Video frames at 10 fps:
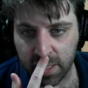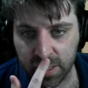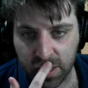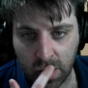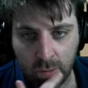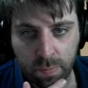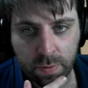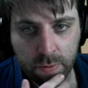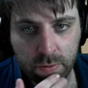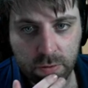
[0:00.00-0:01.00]
top
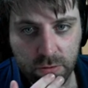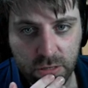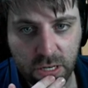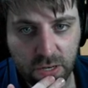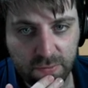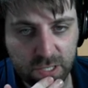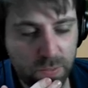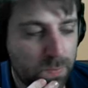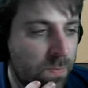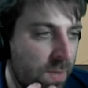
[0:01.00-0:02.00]
uh, of the
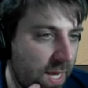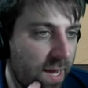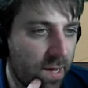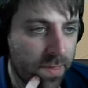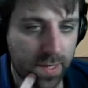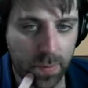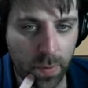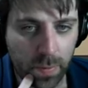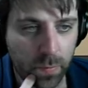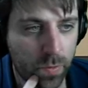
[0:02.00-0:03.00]
ship, yeah, I think I
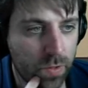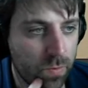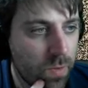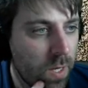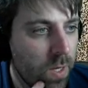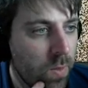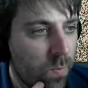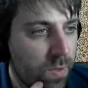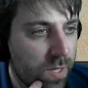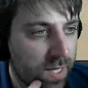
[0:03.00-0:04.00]
probably will
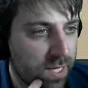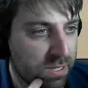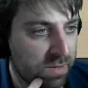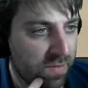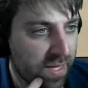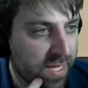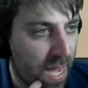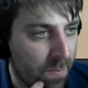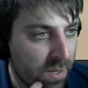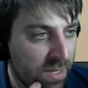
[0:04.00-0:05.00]
put in kind of like
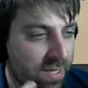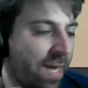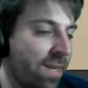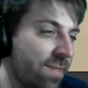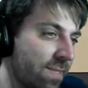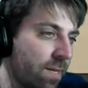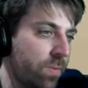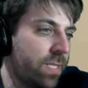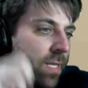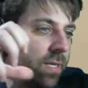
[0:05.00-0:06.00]
cam- cannons that'll
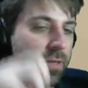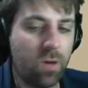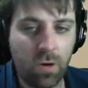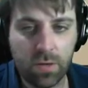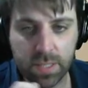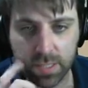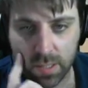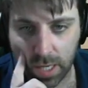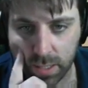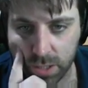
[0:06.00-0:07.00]
be sitting on the
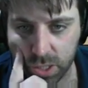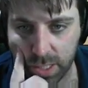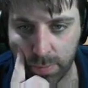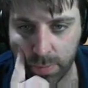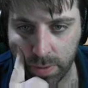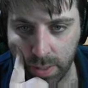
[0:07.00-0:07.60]
side of the ship.